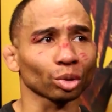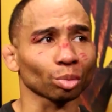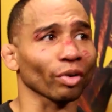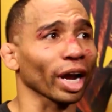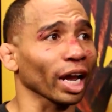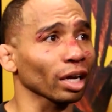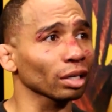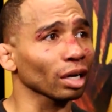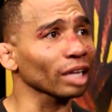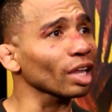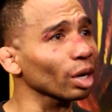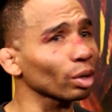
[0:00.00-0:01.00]
use my right hand?
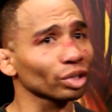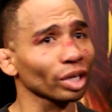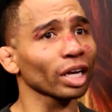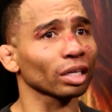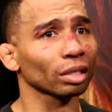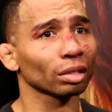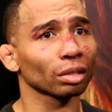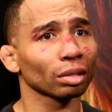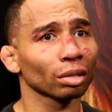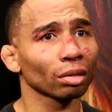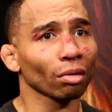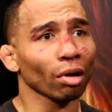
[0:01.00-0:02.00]
I thought I would try it.
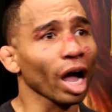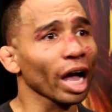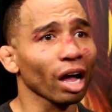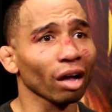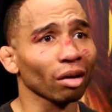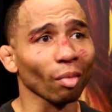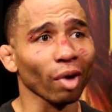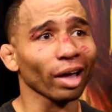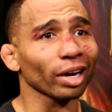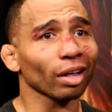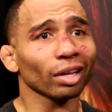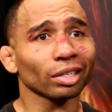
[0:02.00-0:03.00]

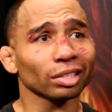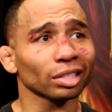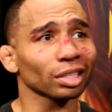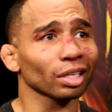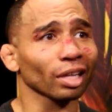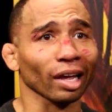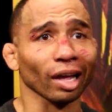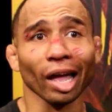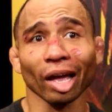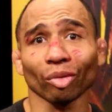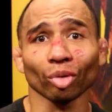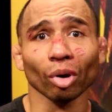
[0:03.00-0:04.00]
I'd honestly, like, I
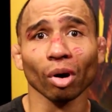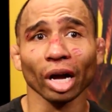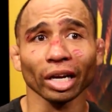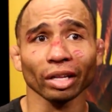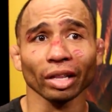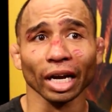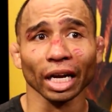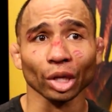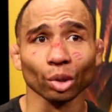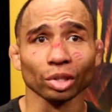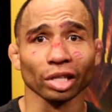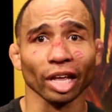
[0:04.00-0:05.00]
have no idea that I
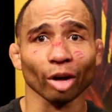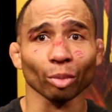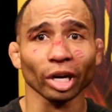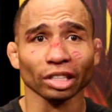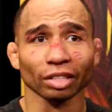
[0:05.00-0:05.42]
didn't use it that much.